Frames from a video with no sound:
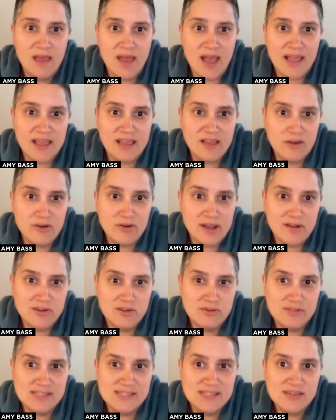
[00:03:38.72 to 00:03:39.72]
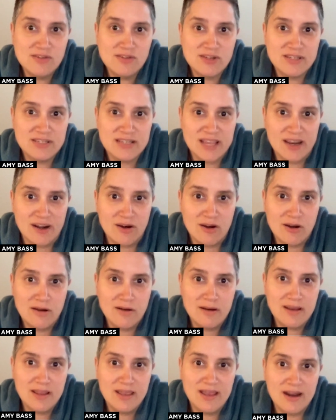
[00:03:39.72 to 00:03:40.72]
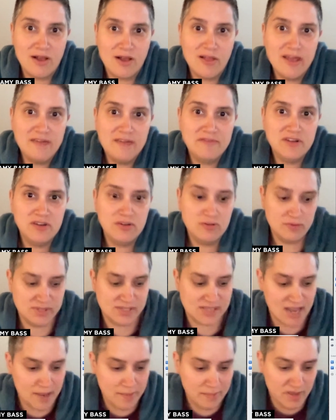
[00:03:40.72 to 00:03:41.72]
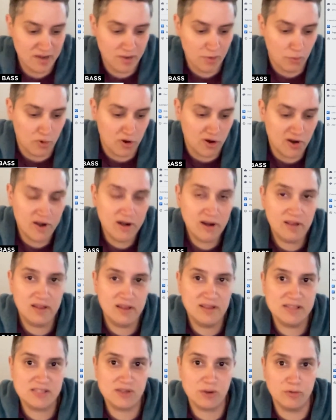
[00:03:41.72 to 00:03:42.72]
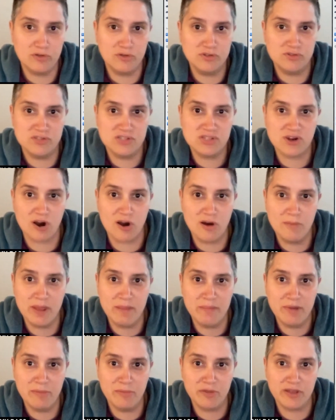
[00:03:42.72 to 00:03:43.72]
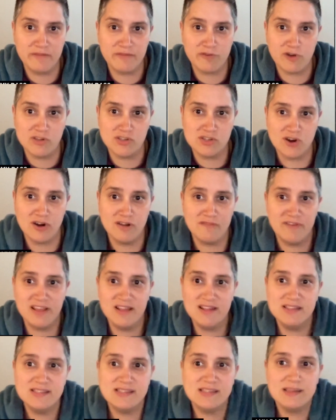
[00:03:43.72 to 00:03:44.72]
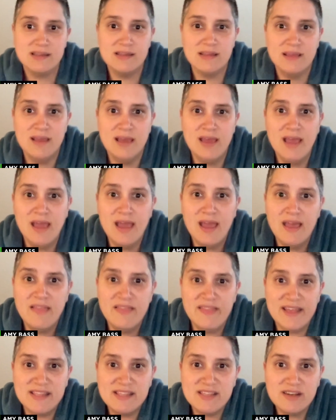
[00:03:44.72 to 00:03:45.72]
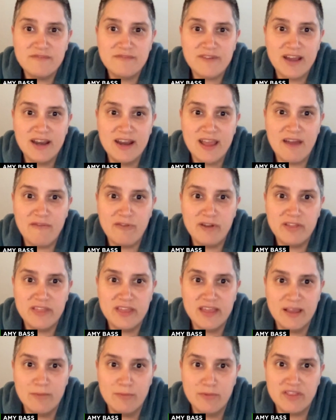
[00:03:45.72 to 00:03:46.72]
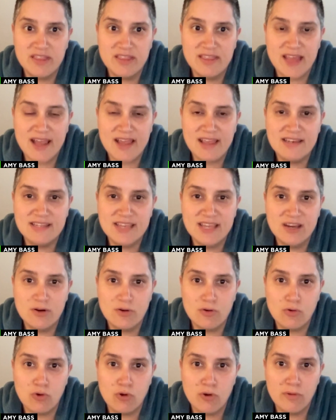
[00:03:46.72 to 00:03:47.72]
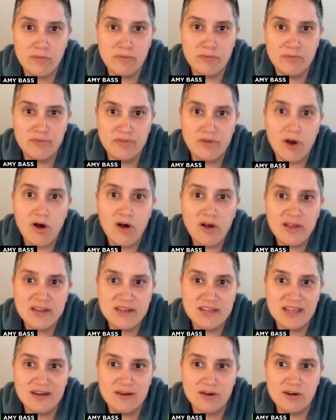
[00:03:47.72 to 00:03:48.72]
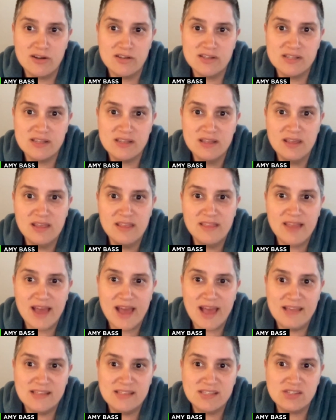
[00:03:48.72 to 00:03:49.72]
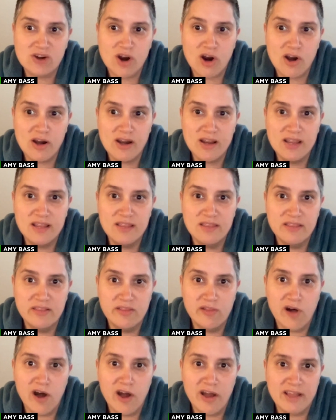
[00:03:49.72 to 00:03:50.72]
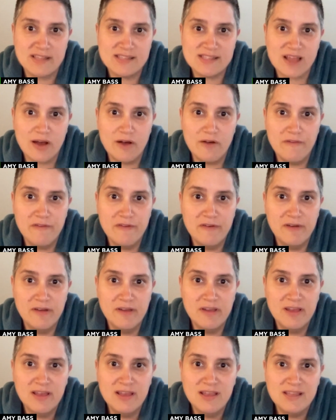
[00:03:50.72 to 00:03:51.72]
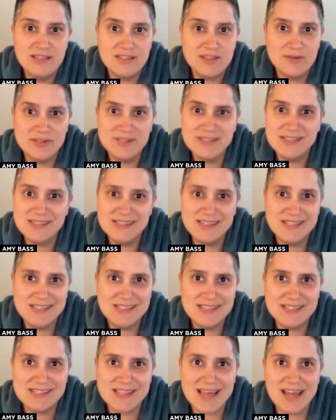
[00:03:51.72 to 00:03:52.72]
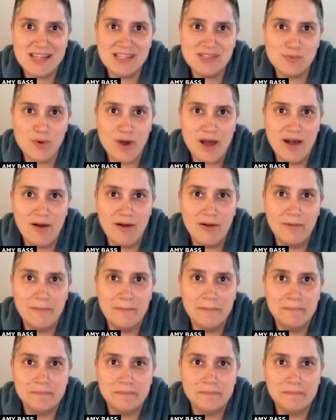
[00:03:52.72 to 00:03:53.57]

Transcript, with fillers: I can go down to a single container, and all I have to do is type in a word. So we'll do start, maybe I'm looking for all start events. And that's gonna find everything within that container or all containers that has start in the log itself. So it's as easy as that as well.